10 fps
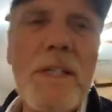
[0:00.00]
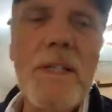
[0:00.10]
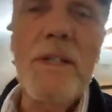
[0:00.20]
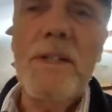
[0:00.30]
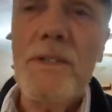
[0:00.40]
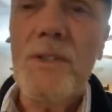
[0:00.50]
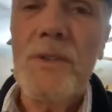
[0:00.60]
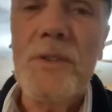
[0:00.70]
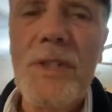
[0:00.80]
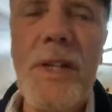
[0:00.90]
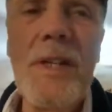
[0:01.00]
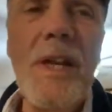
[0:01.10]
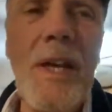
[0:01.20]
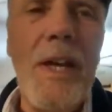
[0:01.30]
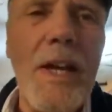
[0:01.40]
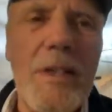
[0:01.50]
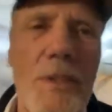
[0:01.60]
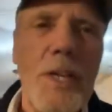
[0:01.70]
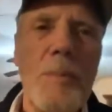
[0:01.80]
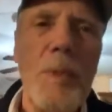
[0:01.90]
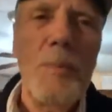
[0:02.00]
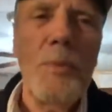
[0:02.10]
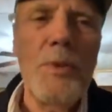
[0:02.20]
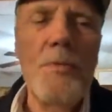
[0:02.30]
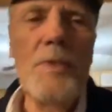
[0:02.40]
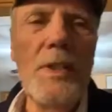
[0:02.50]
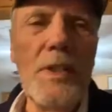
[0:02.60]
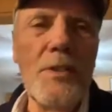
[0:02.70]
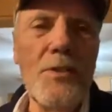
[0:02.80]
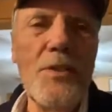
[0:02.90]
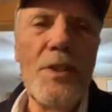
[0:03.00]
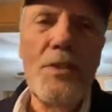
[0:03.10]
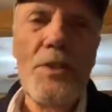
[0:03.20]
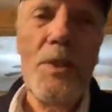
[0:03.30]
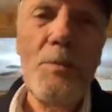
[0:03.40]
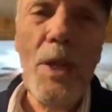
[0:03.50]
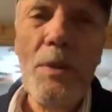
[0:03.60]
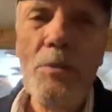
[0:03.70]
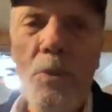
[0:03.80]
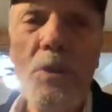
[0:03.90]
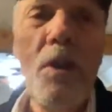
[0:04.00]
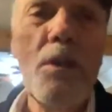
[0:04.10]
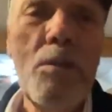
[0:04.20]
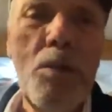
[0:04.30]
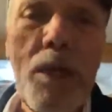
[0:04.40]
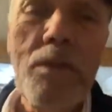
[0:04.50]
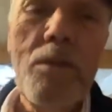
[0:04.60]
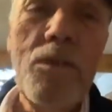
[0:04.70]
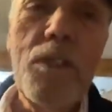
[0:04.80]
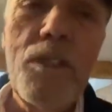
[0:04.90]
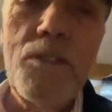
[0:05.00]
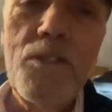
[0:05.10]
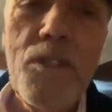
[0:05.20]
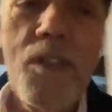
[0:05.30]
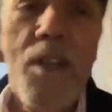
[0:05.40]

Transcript: characters. And come up with villains. Sometimes we talk about the villains